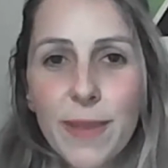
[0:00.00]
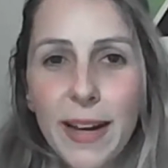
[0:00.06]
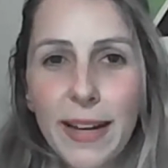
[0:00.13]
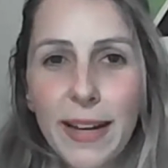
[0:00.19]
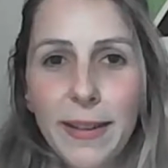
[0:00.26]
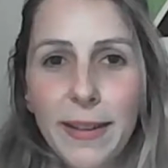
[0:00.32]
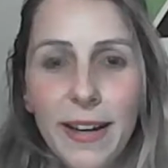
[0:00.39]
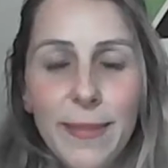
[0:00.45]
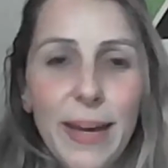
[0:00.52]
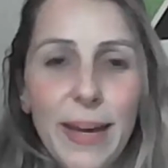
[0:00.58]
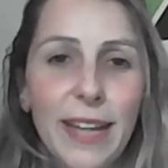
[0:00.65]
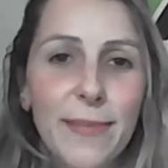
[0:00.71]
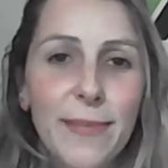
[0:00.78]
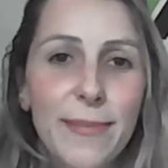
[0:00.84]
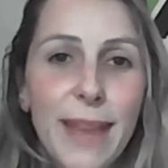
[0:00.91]
I
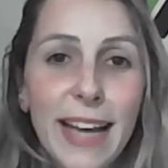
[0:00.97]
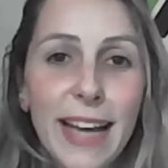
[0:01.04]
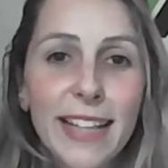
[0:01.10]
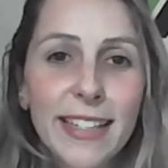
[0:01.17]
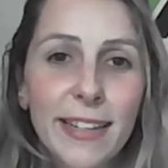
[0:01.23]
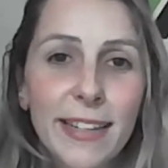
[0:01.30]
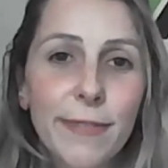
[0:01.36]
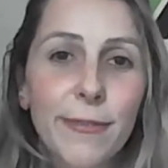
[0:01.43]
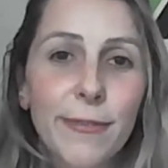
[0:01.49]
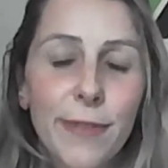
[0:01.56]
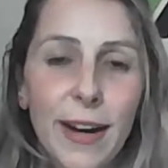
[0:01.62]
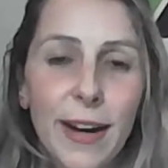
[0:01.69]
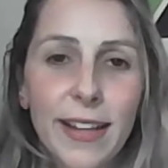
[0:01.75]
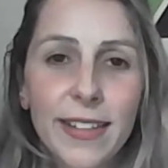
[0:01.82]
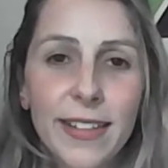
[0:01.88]
made amazing
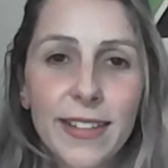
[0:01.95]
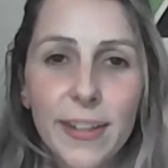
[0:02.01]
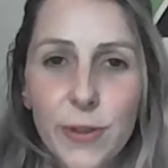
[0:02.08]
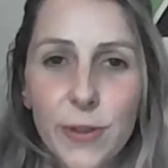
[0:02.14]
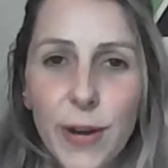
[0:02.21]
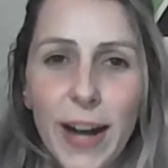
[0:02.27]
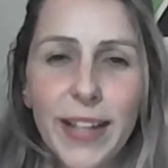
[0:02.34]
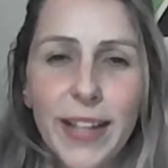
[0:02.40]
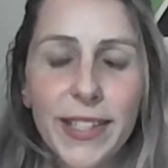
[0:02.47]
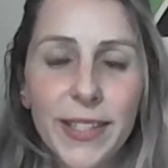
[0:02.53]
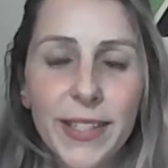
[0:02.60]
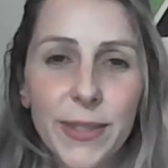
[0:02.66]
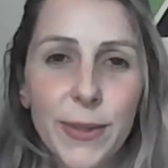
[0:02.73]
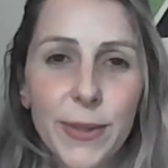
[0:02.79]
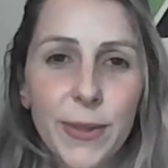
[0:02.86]
friends at trade
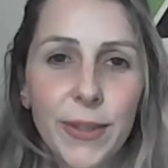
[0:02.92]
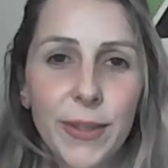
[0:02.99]
school,